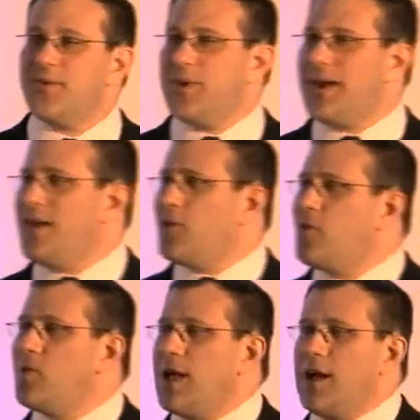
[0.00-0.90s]
We're
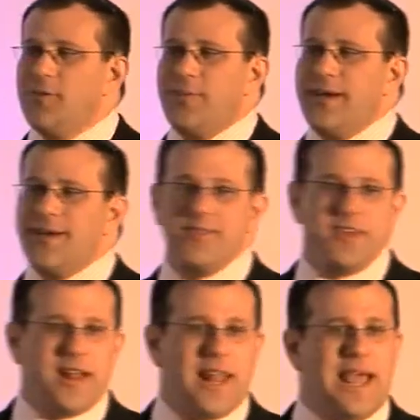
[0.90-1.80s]
all hoping
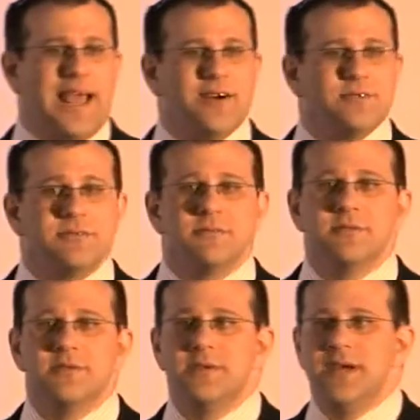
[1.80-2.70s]
that cloud
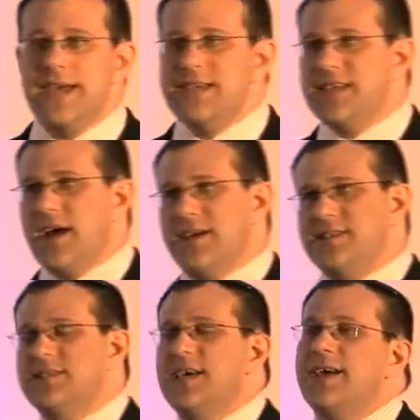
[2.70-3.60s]
is going
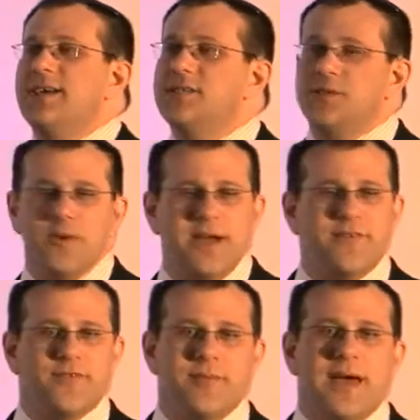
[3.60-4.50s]
to take us away
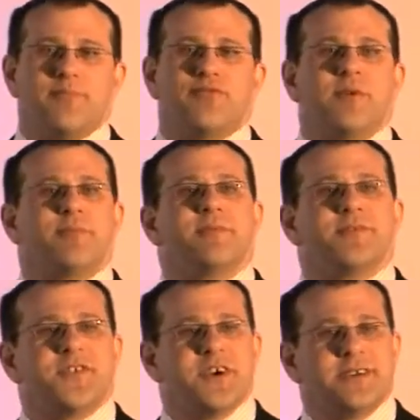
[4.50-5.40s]
from that problem
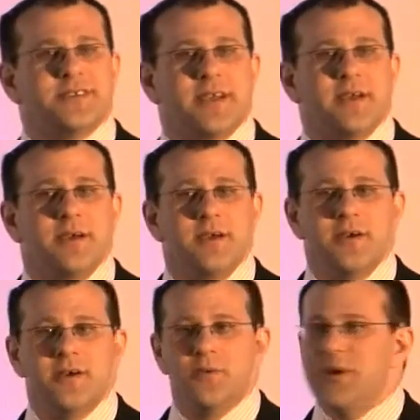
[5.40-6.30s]
of sizing.
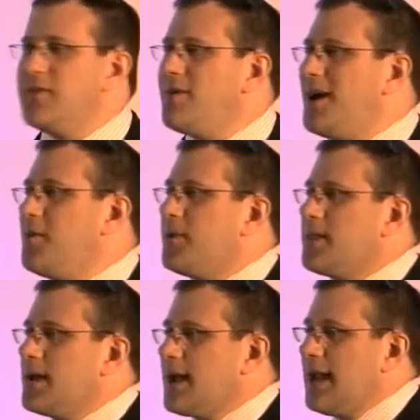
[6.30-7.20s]
We're all
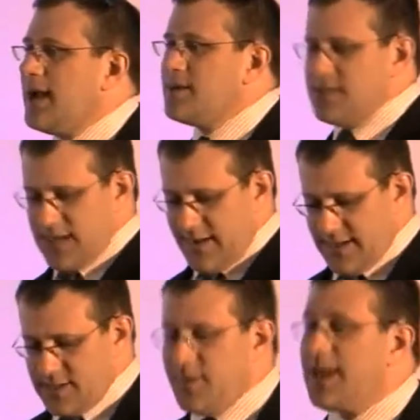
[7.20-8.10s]
hoping that cloud is
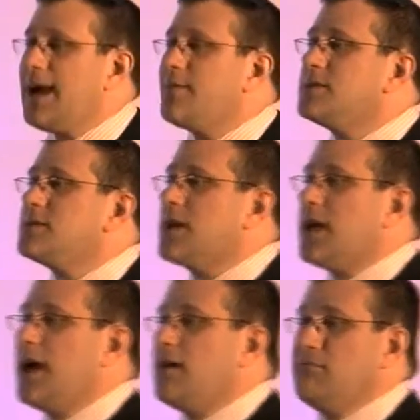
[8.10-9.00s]
going to allow us to
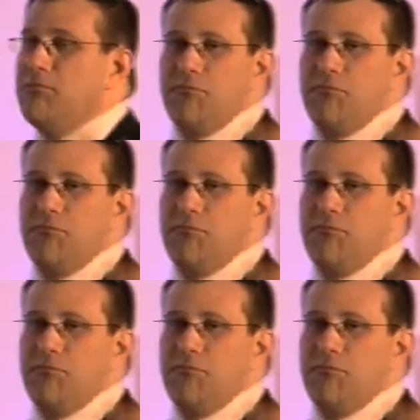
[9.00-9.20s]
go,